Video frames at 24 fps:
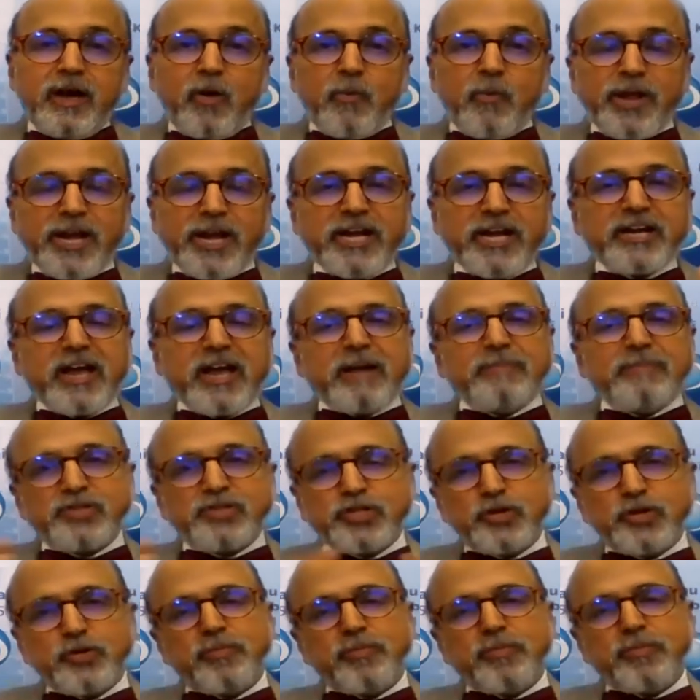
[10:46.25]
When it comes
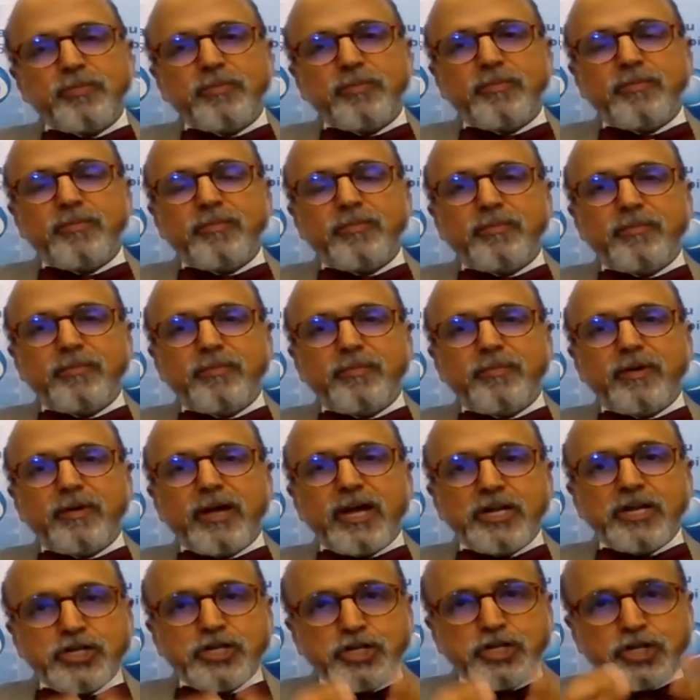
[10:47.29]
to
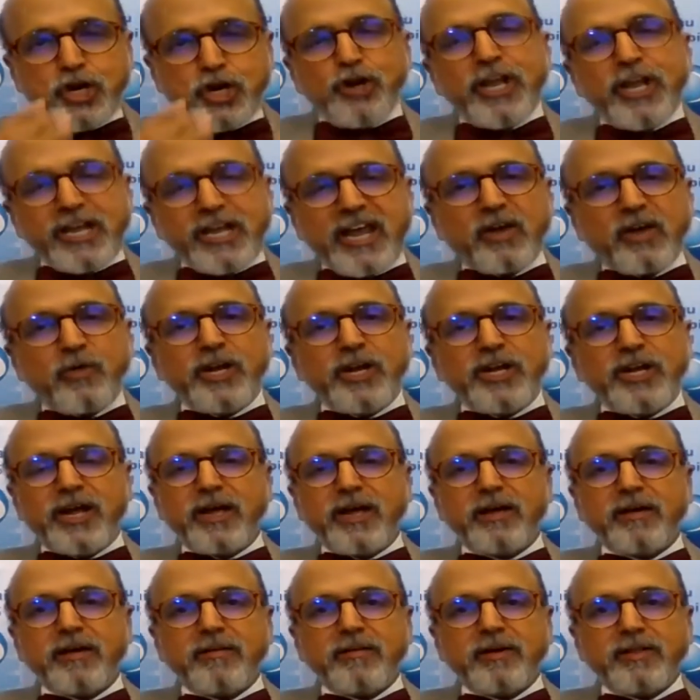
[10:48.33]
ensuring
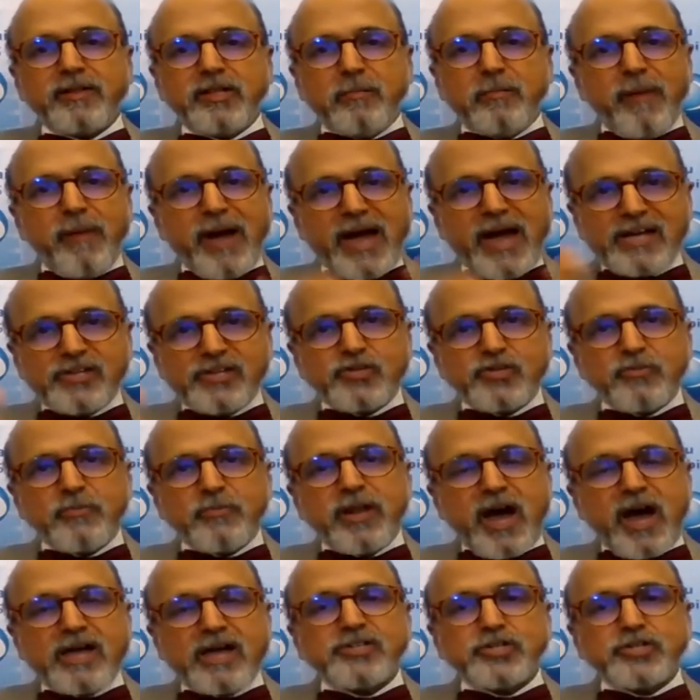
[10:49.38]
liquidity, the banks have been
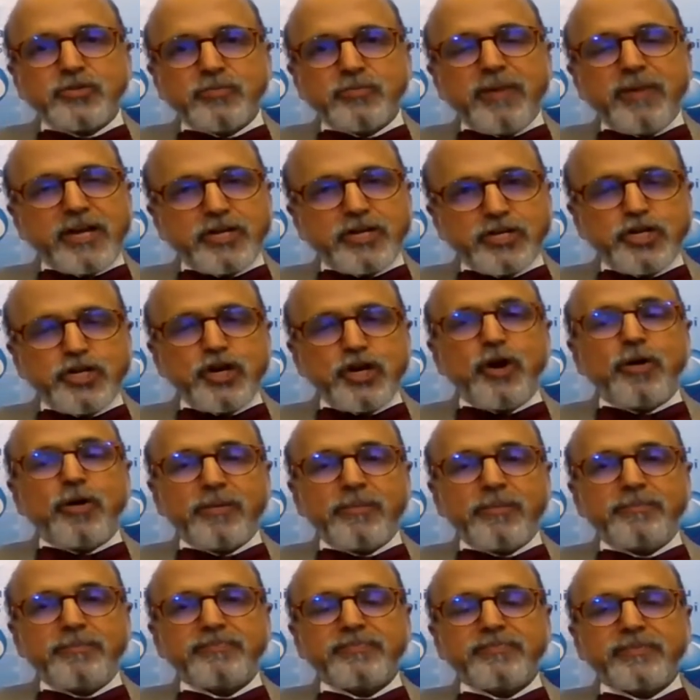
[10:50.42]
asked to make
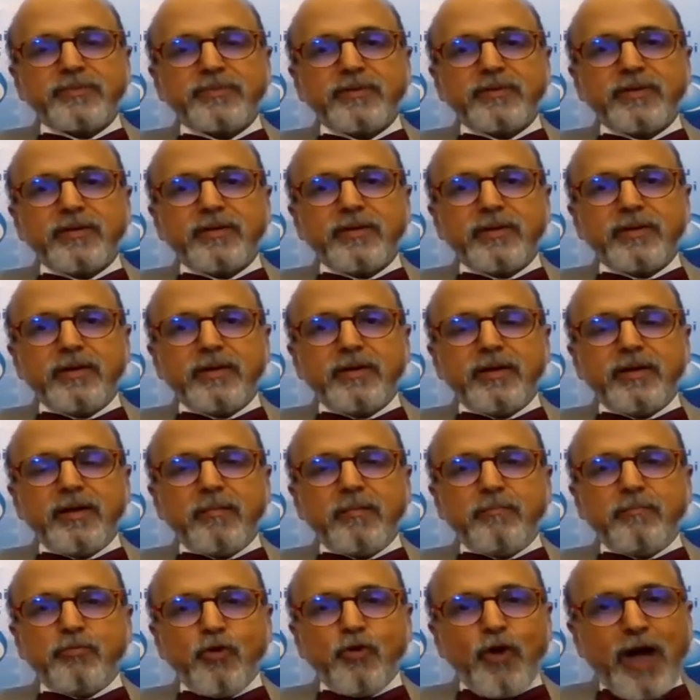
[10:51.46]
sure
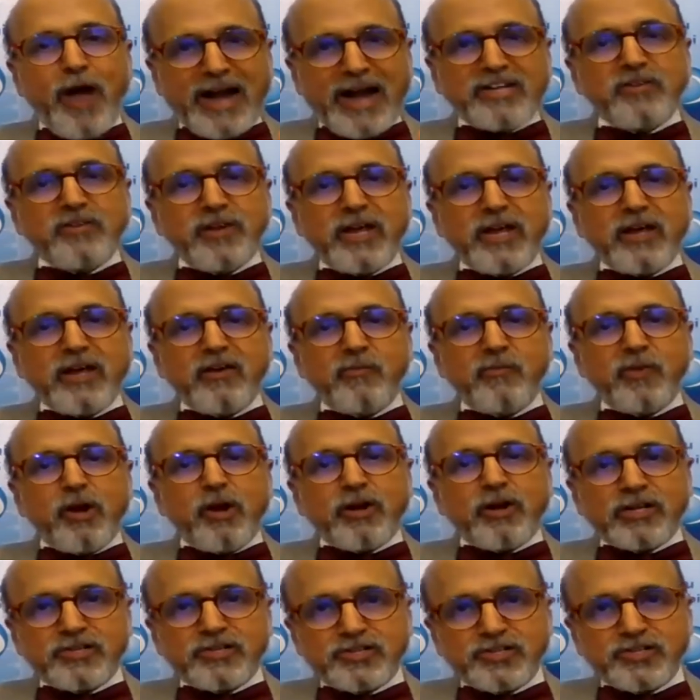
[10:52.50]
proactively
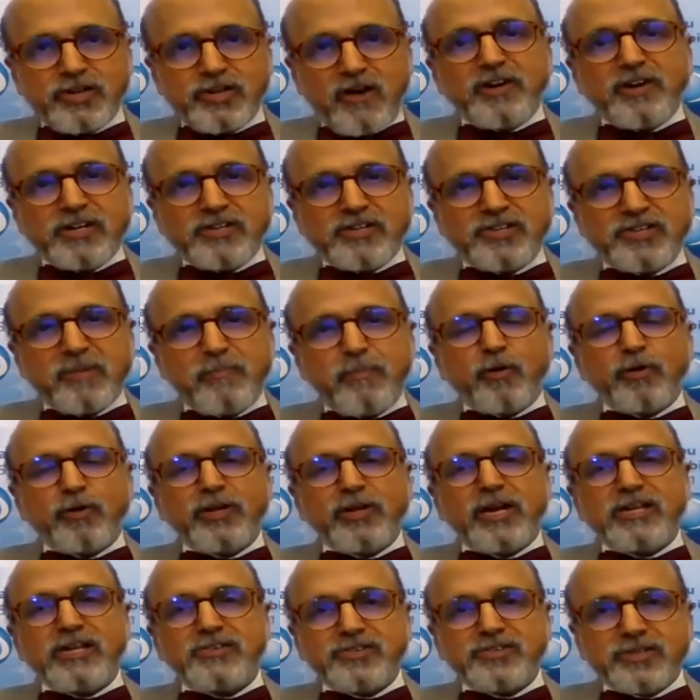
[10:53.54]
put a sovereign
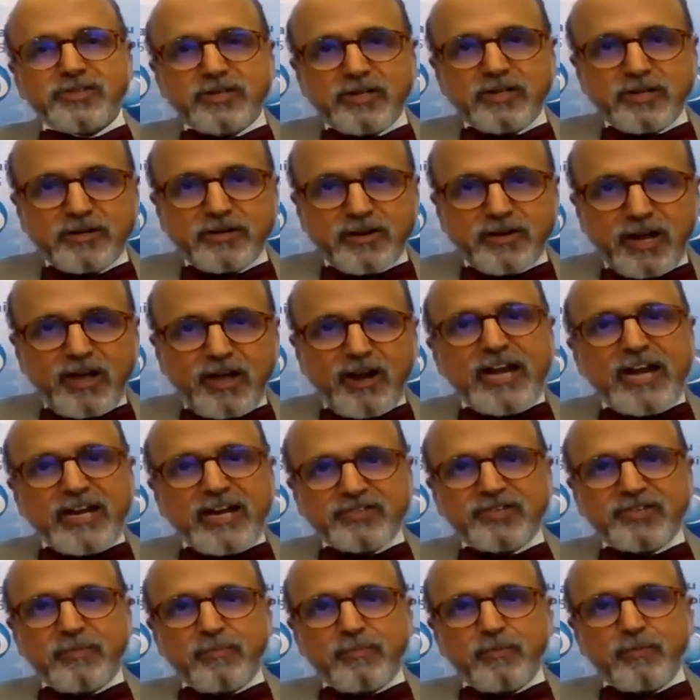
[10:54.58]
support, that is
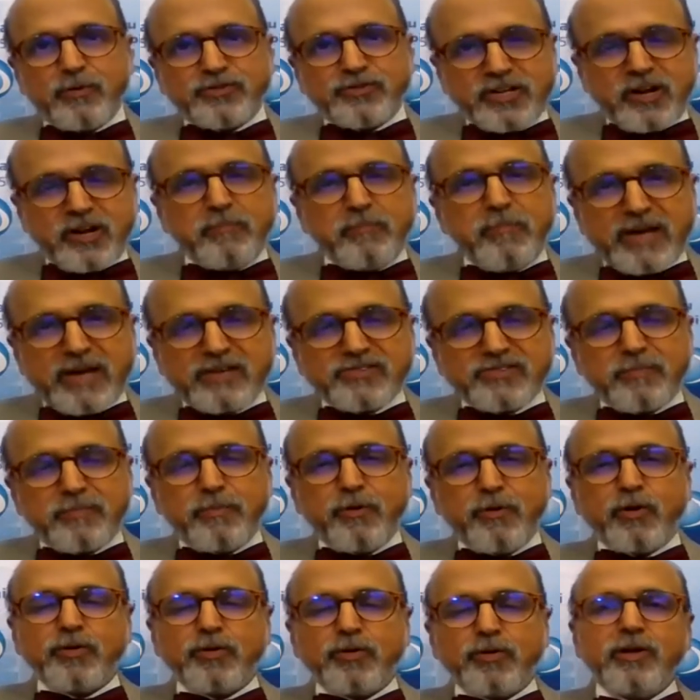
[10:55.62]
regulator support, central bank
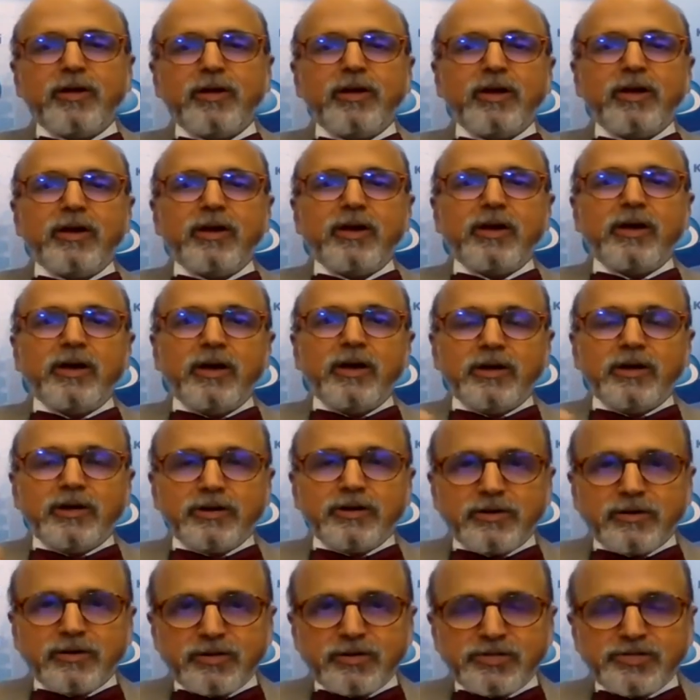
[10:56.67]
support,
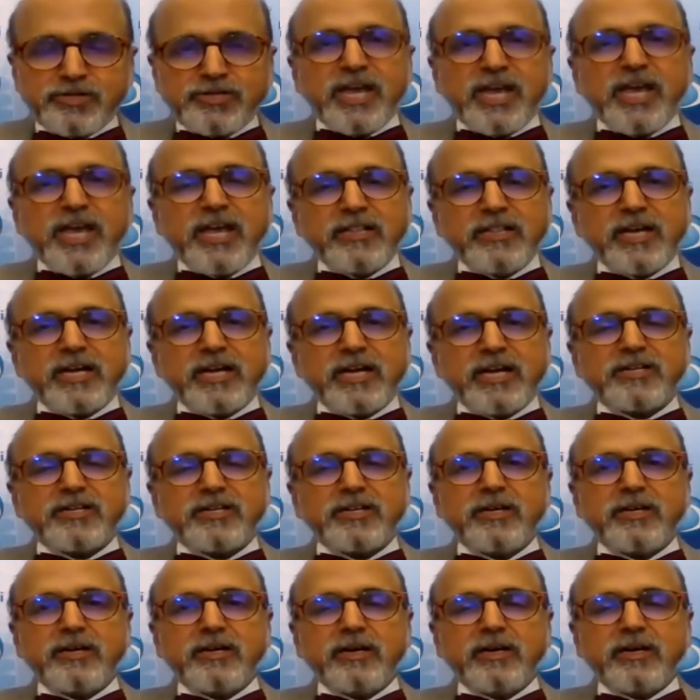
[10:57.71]
to see that
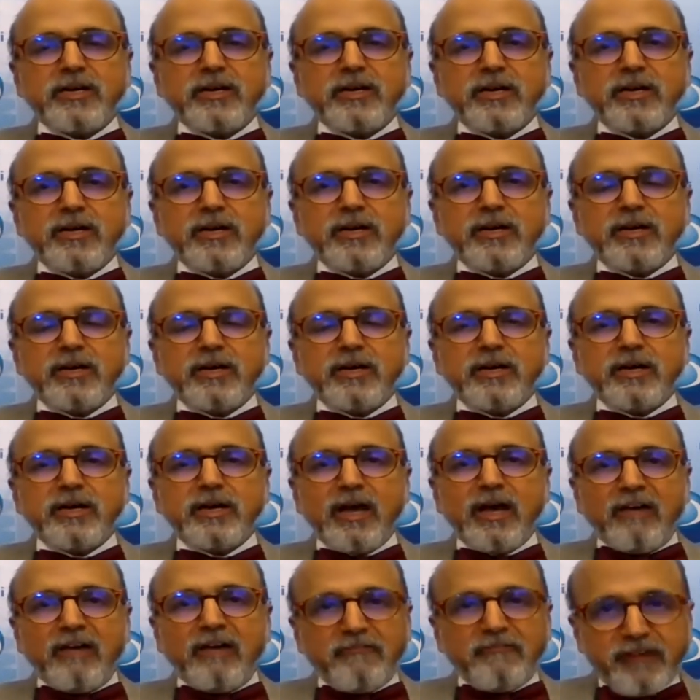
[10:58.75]

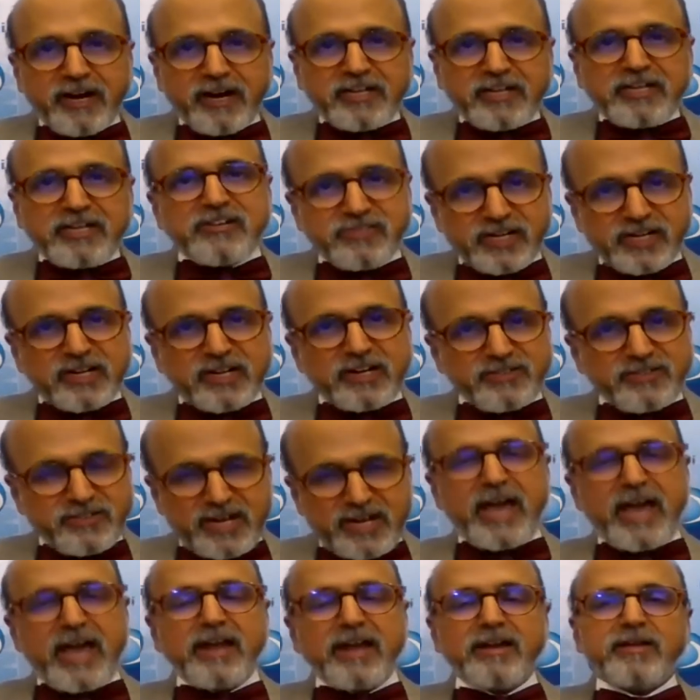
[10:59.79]
affected sectors
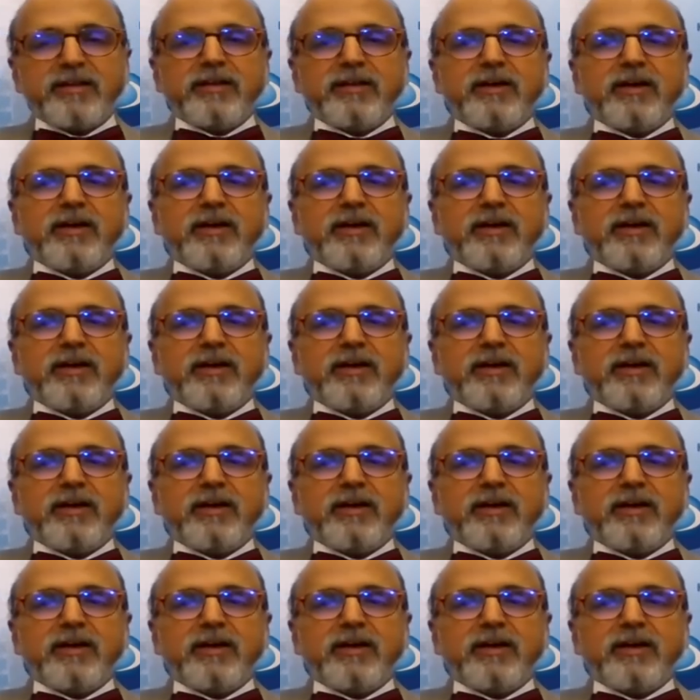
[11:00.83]
again